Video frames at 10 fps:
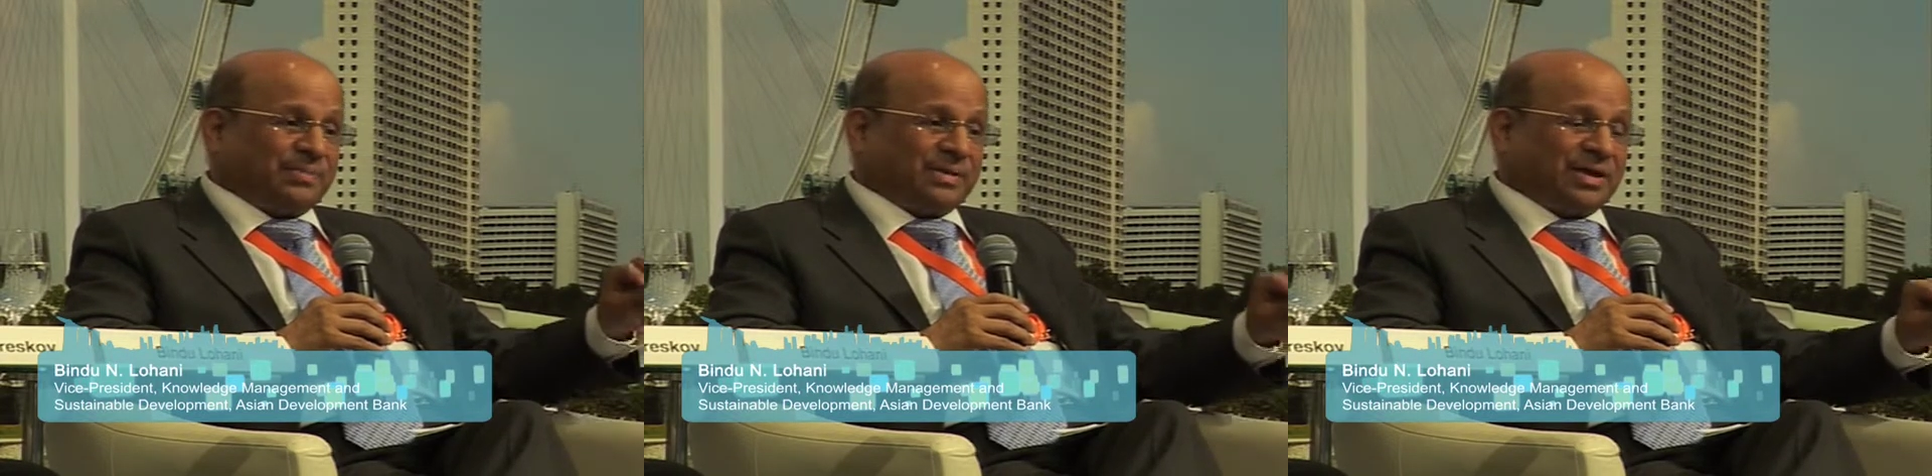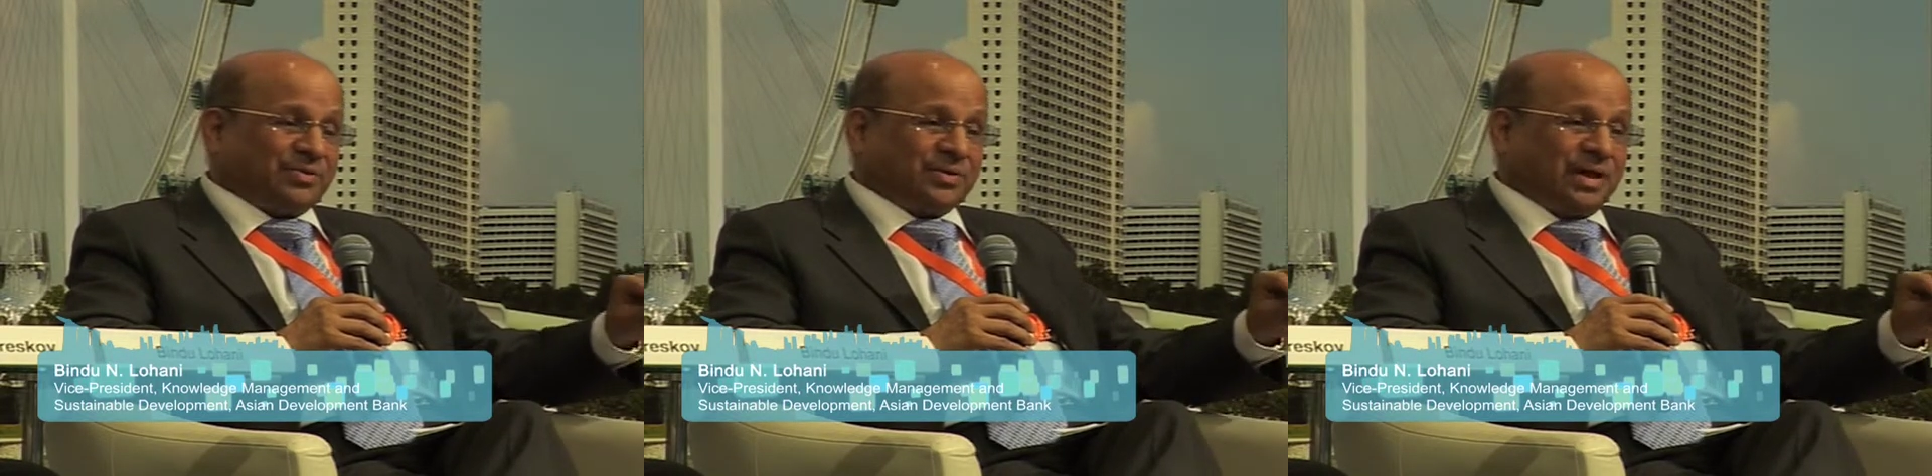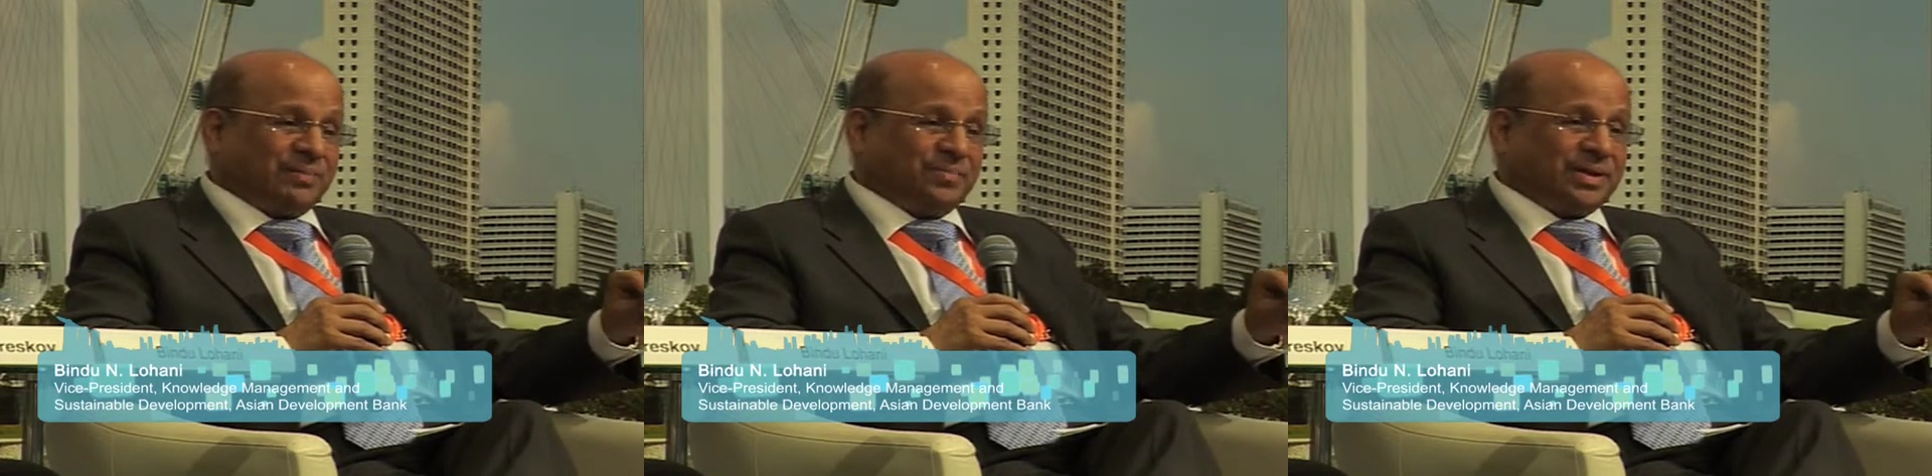but there would
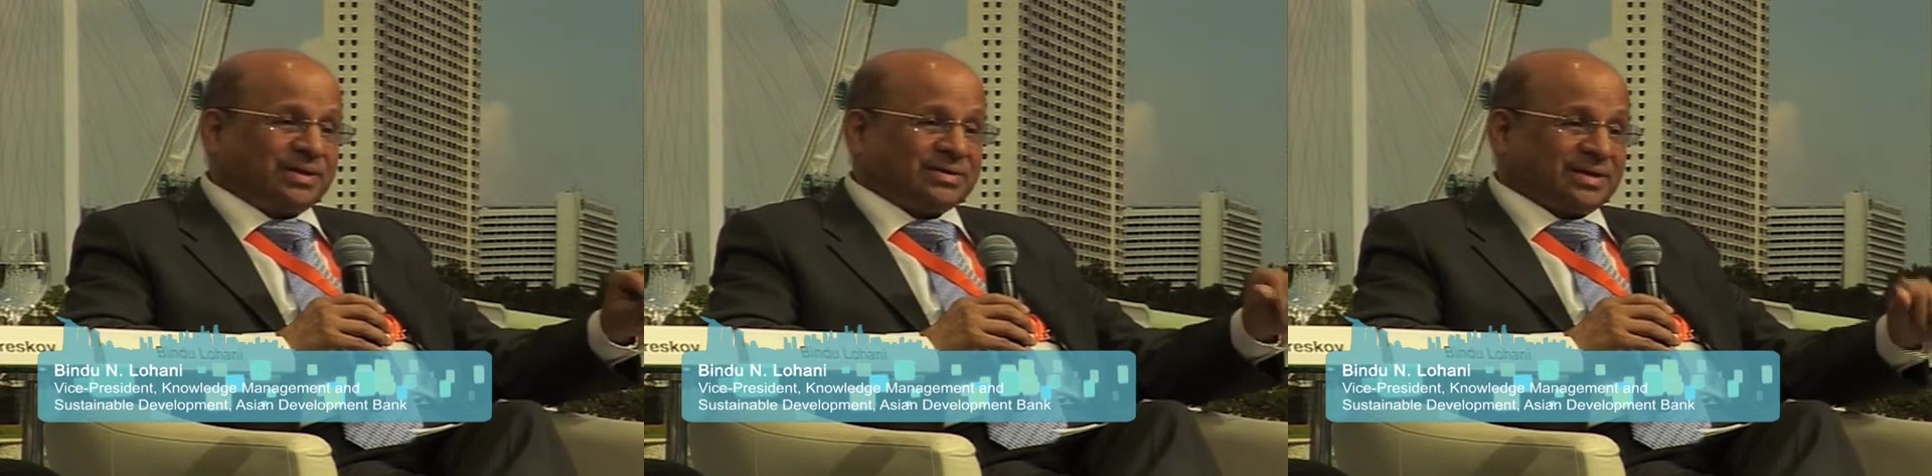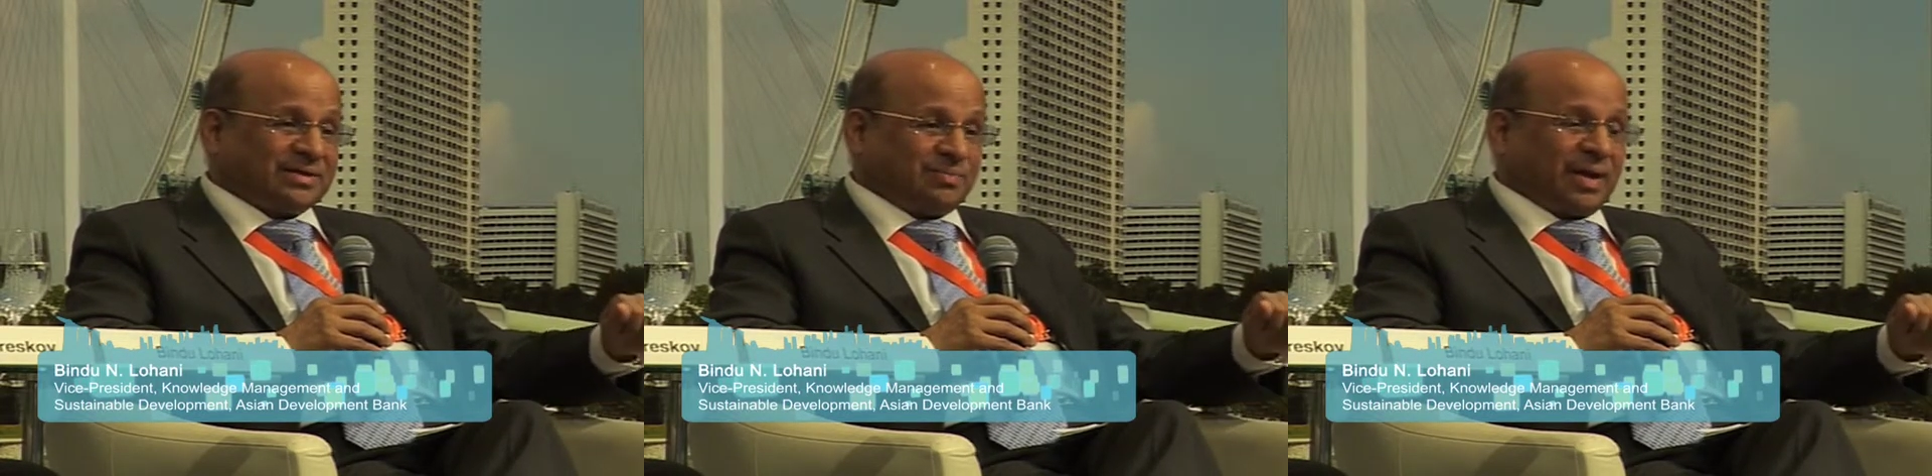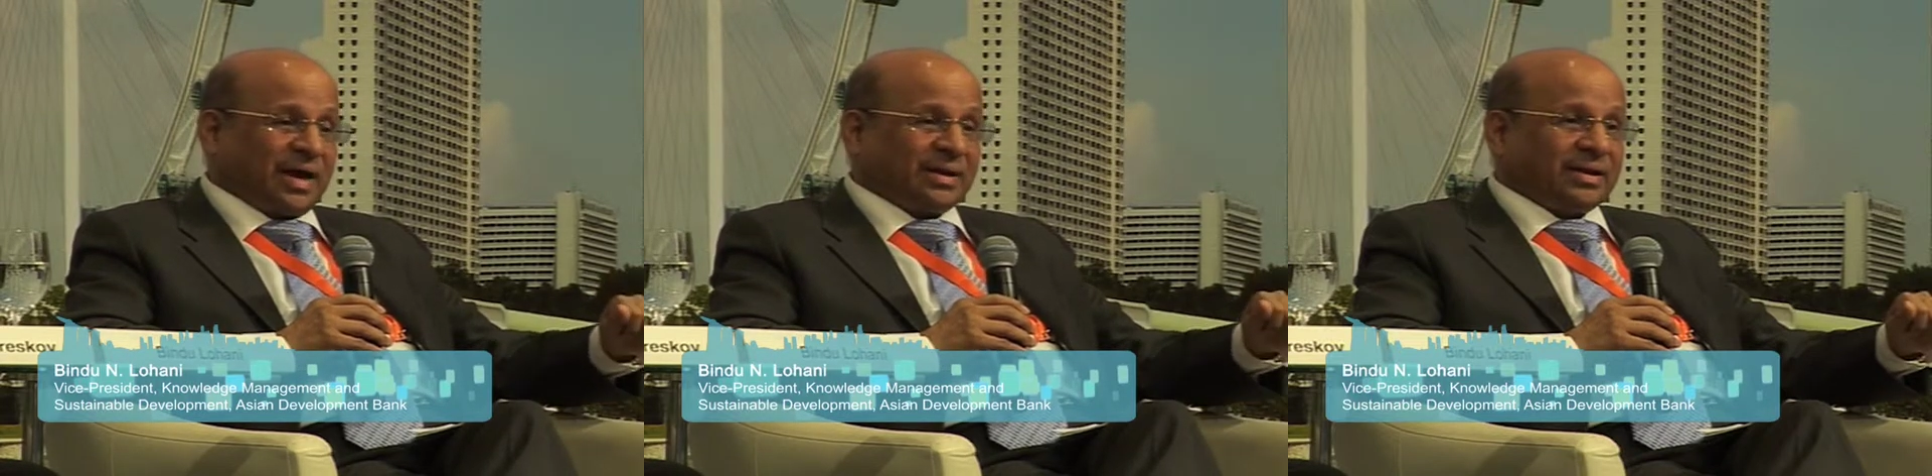have been a sector
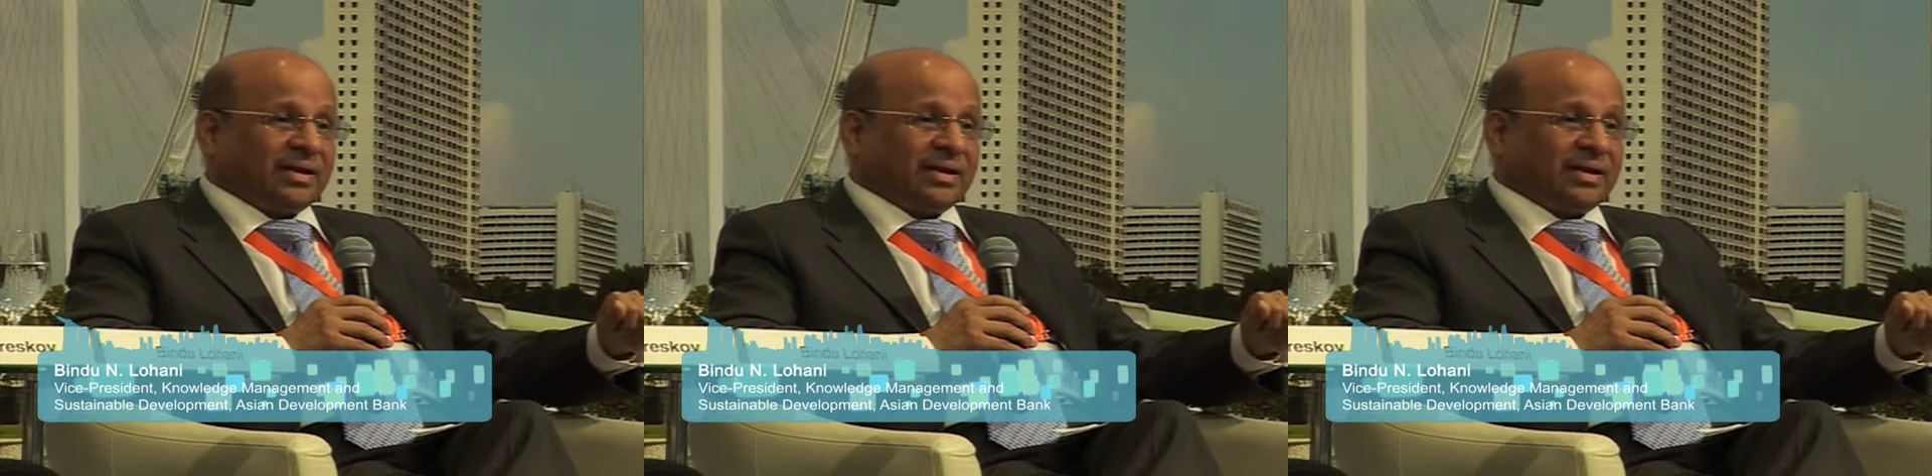plan.